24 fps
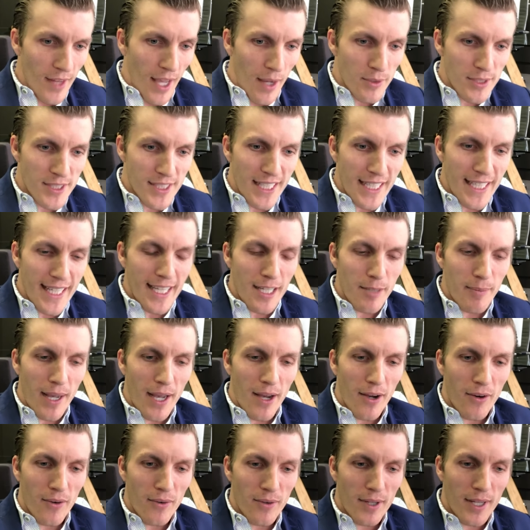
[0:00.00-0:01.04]
I was thinking
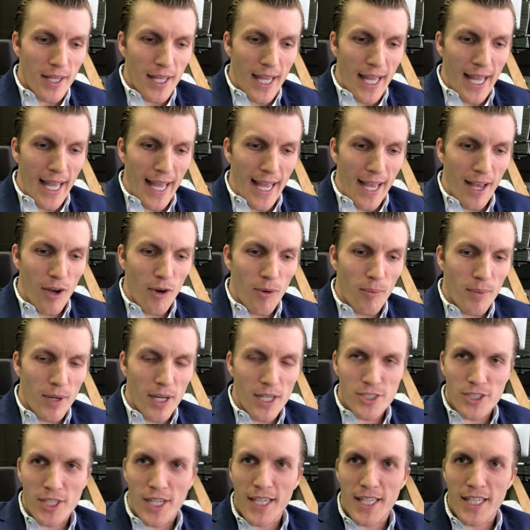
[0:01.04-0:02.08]
about how
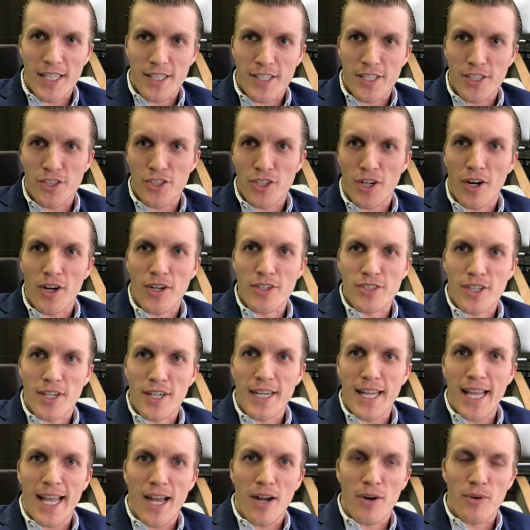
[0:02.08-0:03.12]
much I needed to charge on
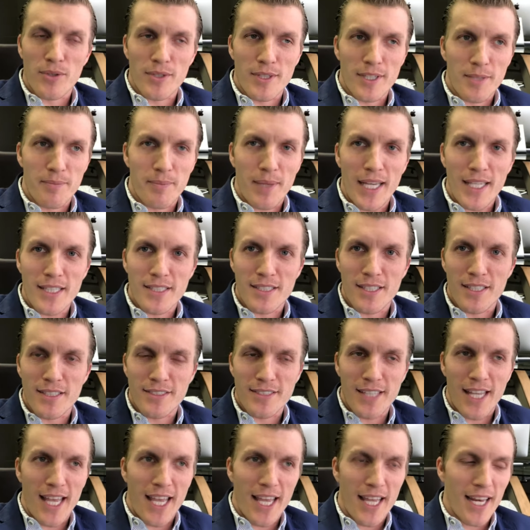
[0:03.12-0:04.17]
an hourly
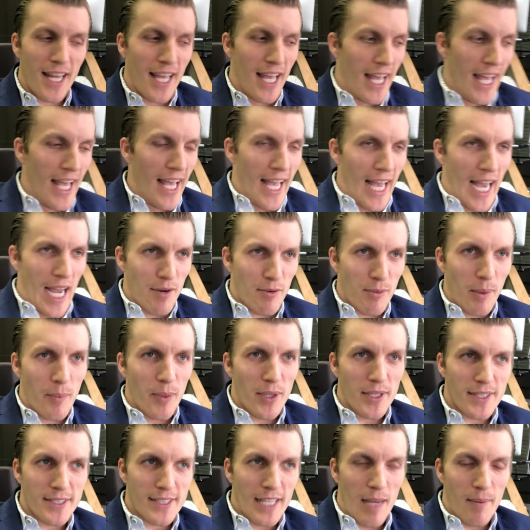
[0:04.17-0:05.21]
basis. And I
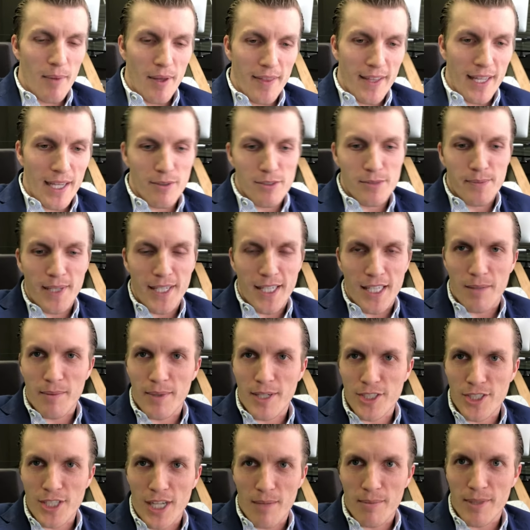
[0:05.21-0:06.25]
remember at the time, I think I was making in
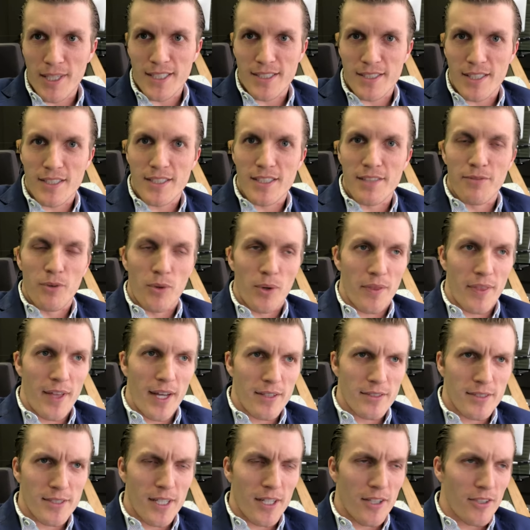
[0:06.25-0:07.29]
my job like
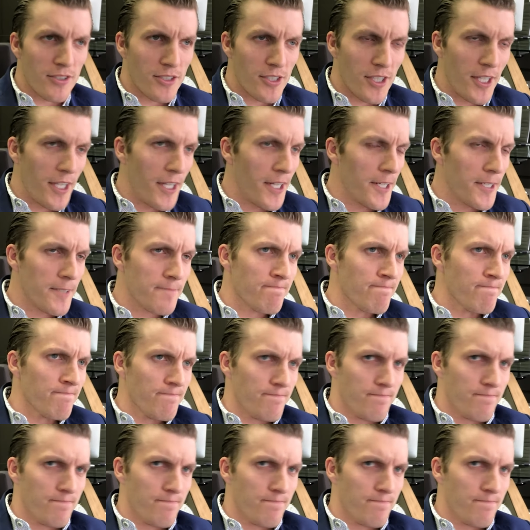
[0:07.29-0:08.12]
$64,000 a year.